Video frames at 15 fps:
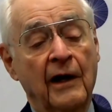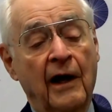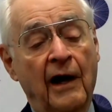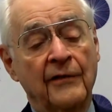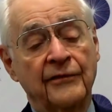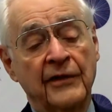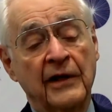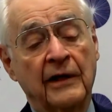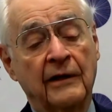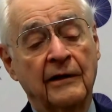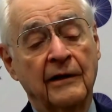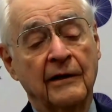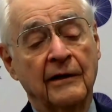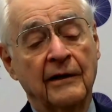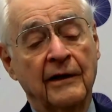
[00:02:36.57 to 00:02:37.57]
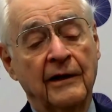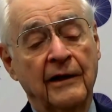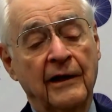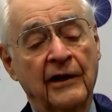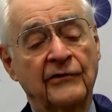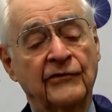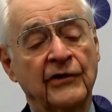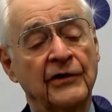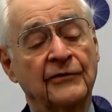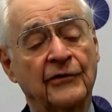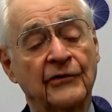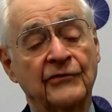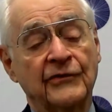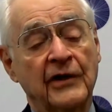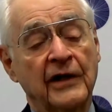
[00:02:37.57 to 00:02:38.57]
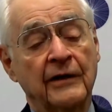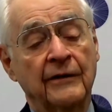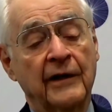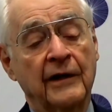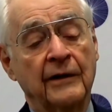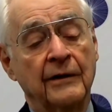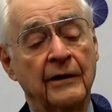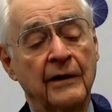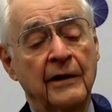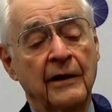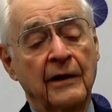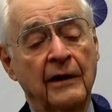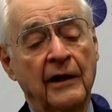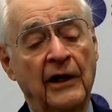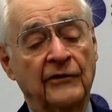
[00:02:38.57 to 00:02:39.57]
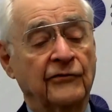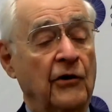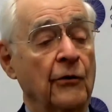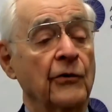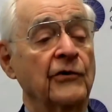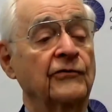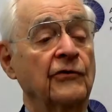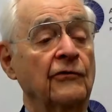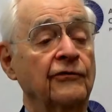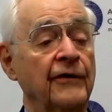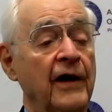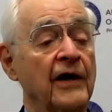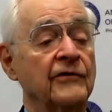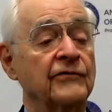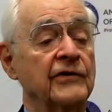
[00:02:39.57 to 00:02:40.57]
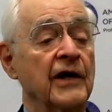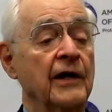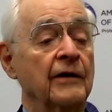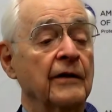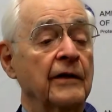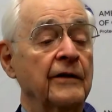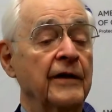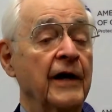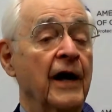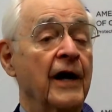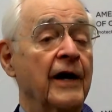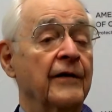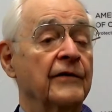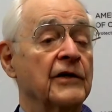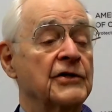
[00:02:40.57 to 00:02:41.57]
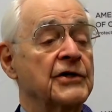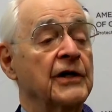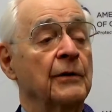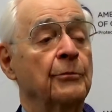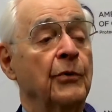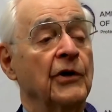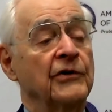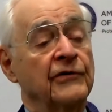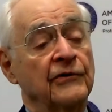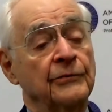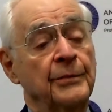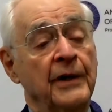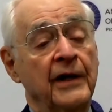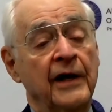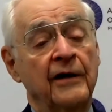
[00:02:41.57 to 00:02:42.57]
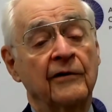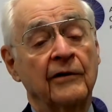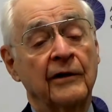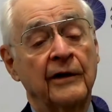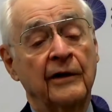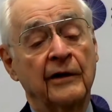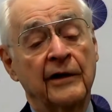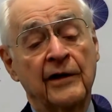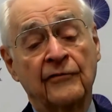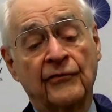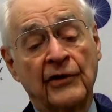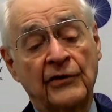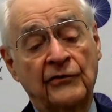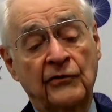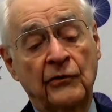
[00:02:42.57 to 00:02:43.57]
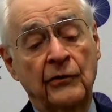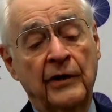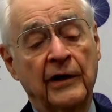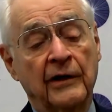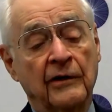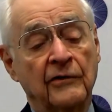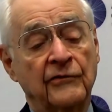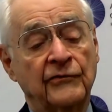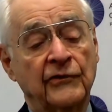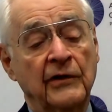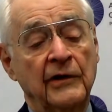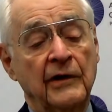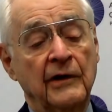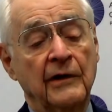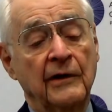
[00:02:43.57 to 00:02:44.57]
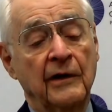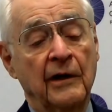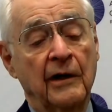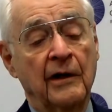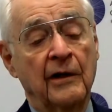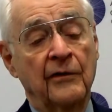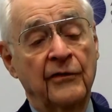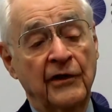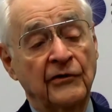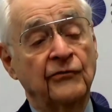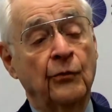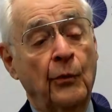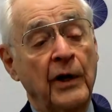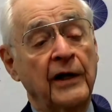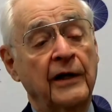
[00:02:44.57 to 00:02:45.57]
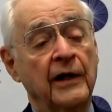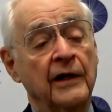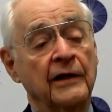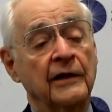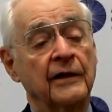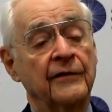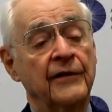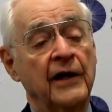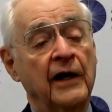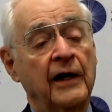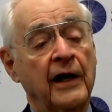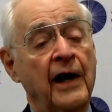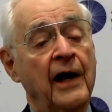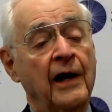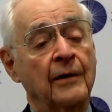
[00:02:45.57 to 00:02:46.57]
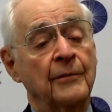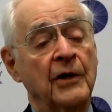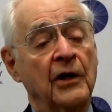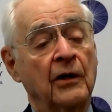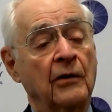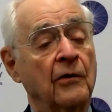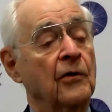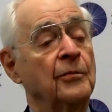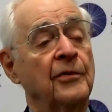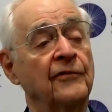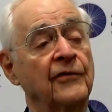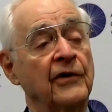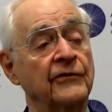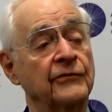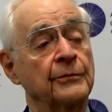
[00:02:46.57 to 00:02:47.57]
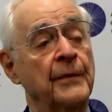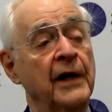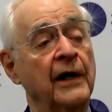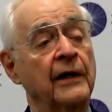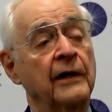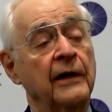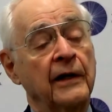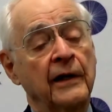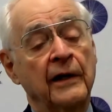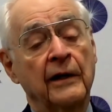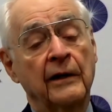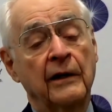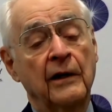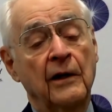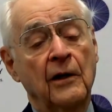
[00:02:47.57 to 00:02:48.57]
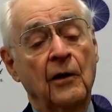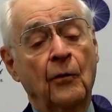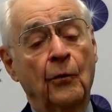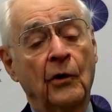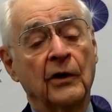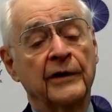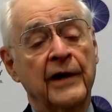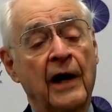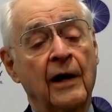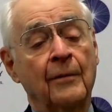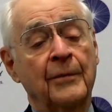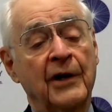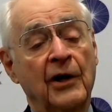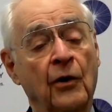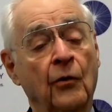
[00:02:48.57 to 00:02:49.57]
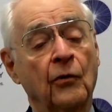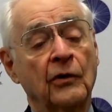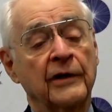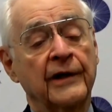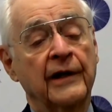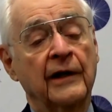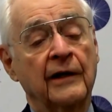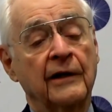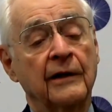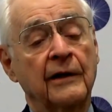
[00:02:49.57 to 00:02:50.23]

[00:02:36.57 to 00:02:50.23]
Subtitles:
I think it's interesting that it's growing so fast now that the Eye on the Chip, which has been held every 2 years, this weekend at the Academy, a group of us met and will now be holding it,